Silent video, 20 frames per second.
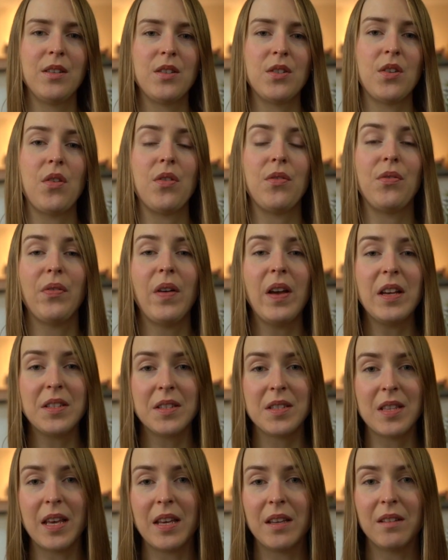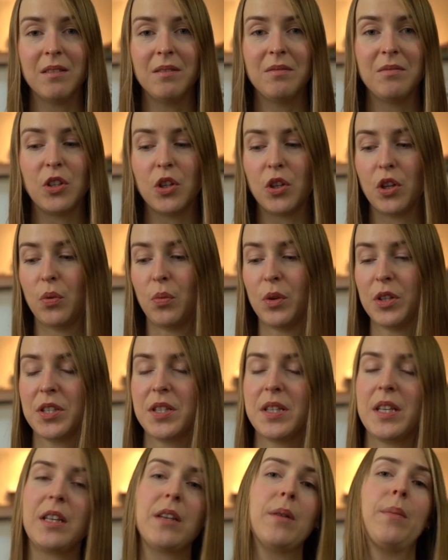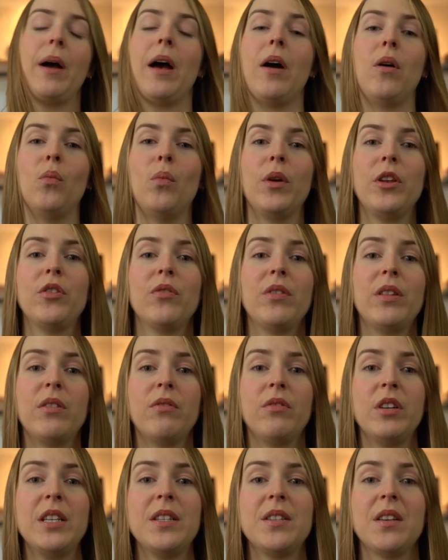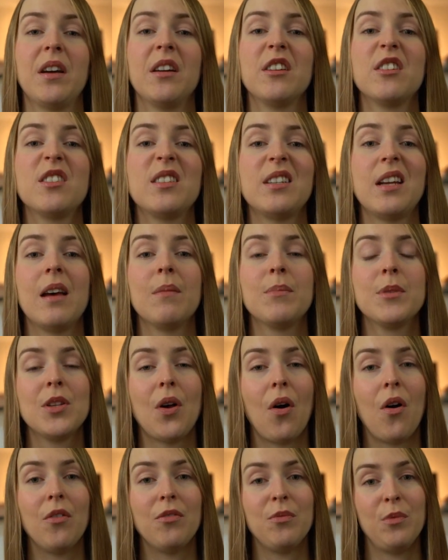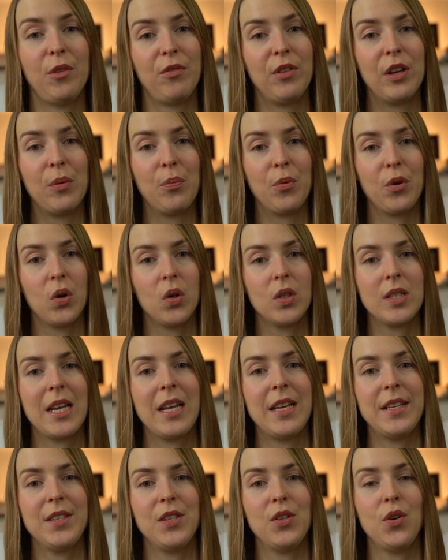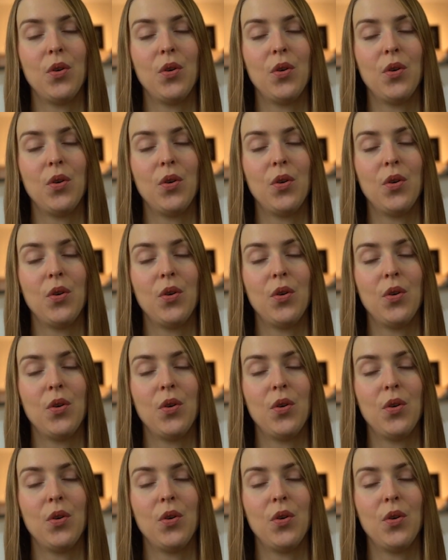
So the first thing you're going to want to think about when you're in the research steps of moving abroad is